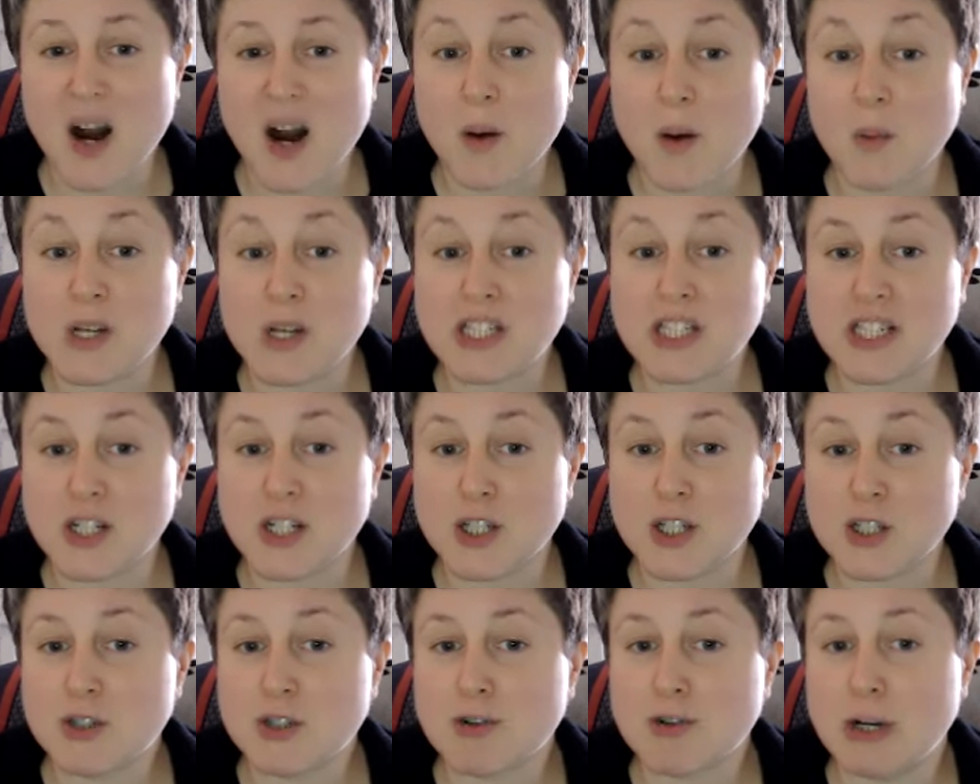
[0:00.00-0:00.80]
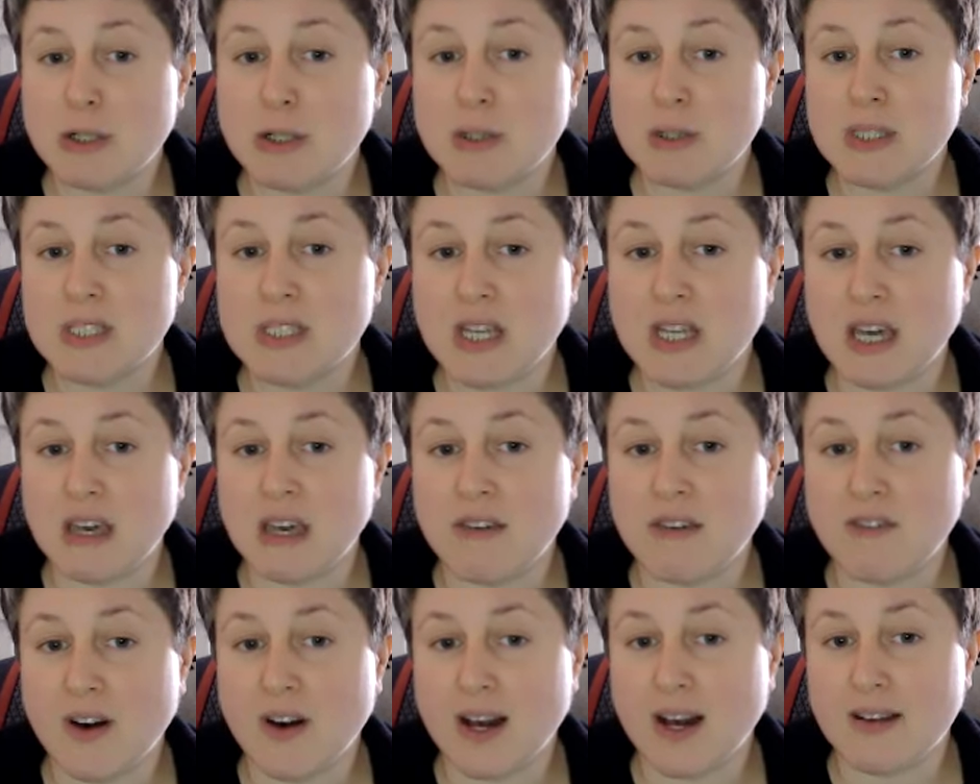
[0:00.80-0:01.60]
which controls the
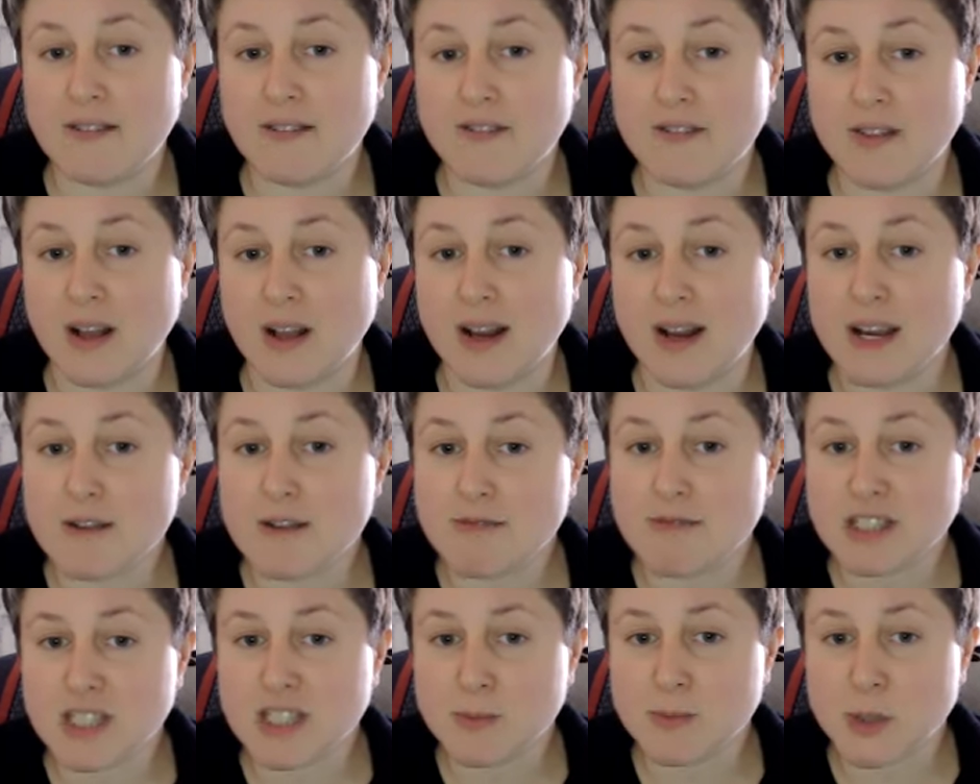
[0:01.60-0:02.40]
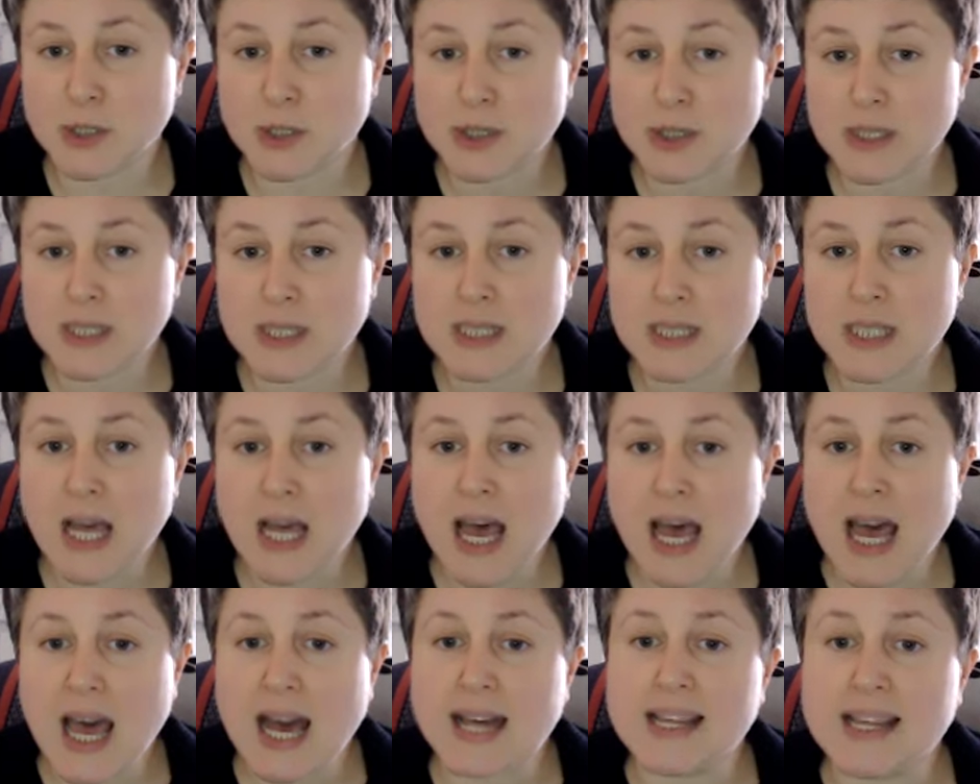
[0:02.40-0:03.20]
fight-flight response.
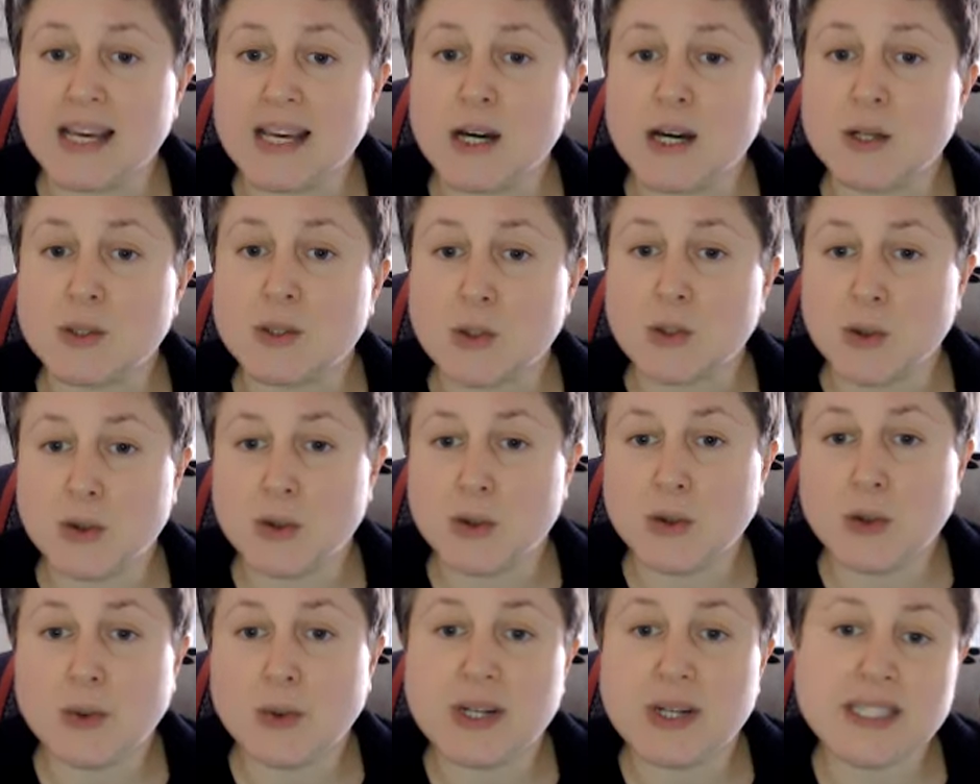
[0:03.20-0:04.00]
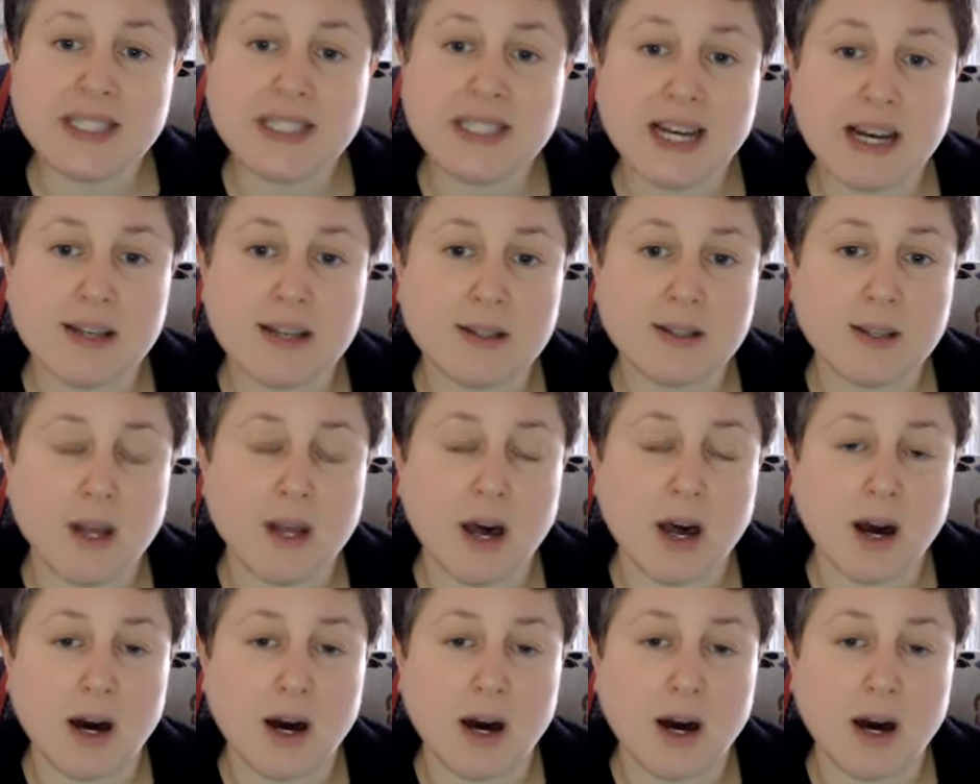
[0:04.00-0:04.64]
And it goes all the way down,